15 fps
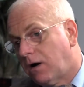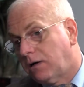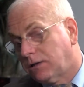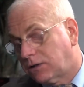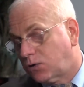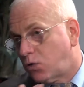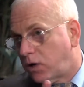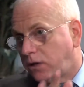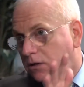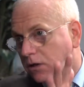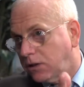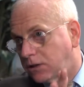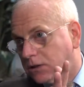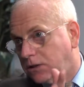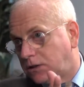It's quite
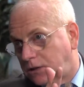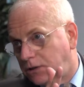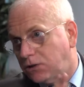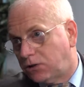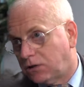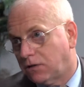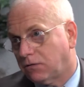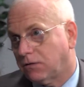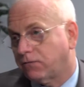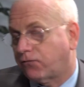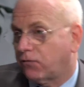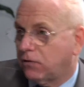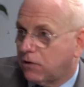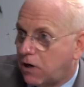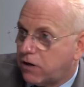nice to teach here
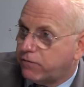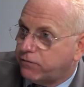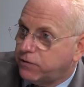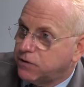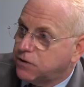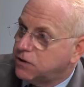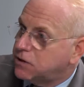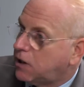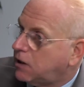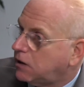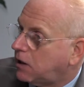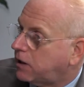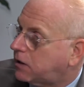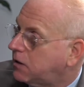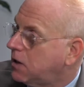for a lot of reasons. I
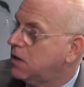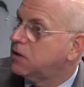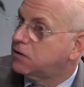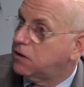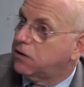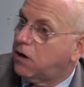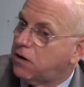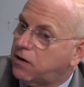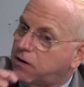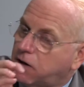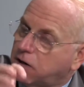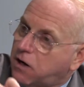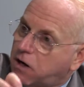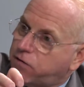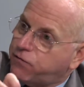like a
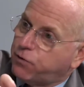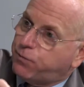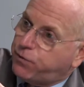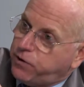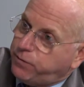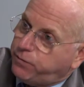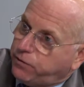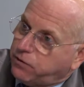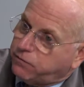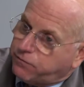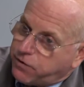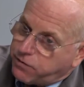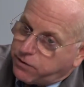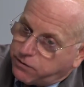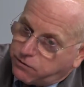lot of your people
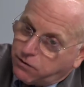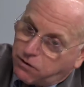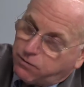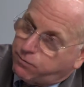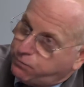are a